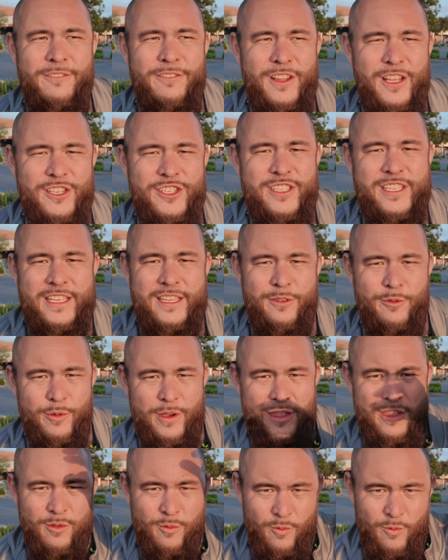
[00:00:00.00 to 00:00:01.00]
flushed it
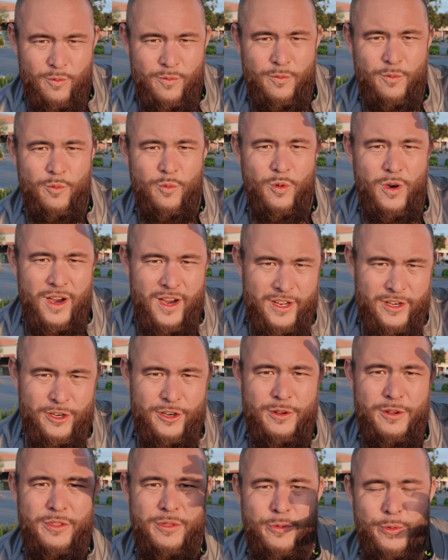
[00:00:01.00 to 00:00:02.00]
with
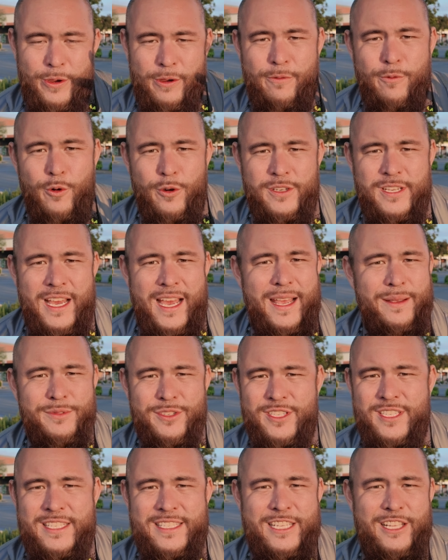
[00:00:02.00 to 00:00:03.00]
water 3 or 4
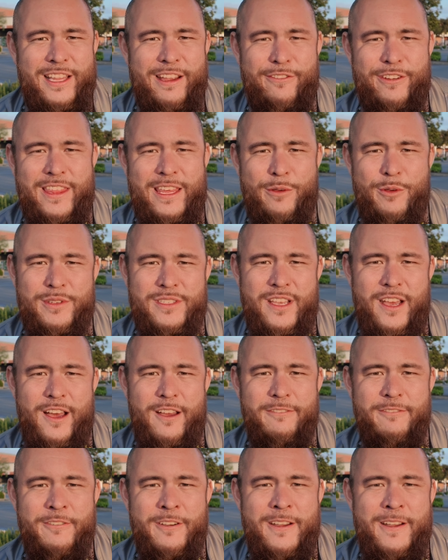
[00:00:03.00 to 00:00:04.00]
times just until everything was
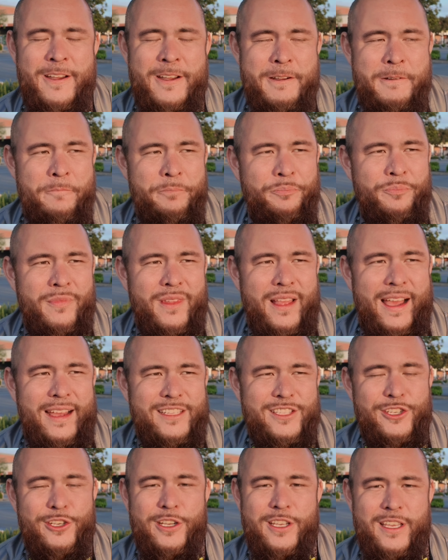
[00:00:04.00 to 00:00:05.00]
off.
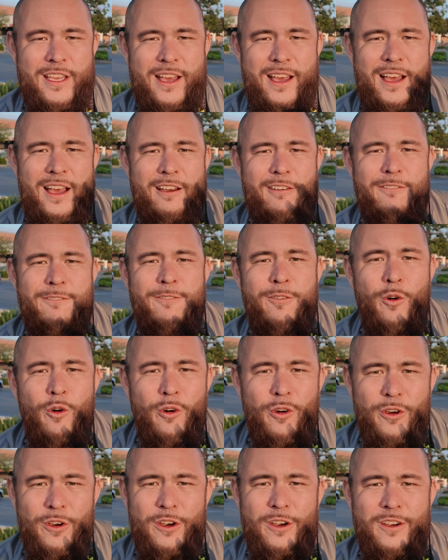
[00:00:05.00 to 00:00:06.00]
I took
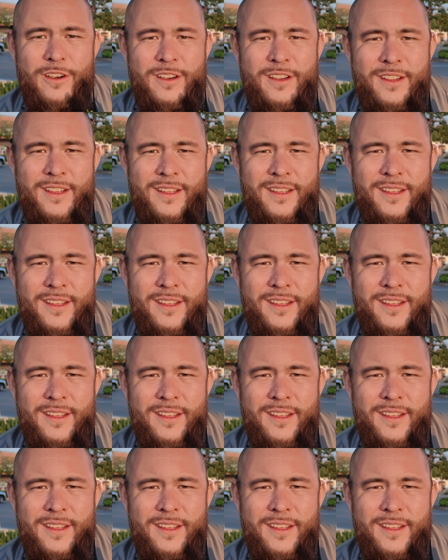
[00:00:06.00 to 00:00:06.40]
4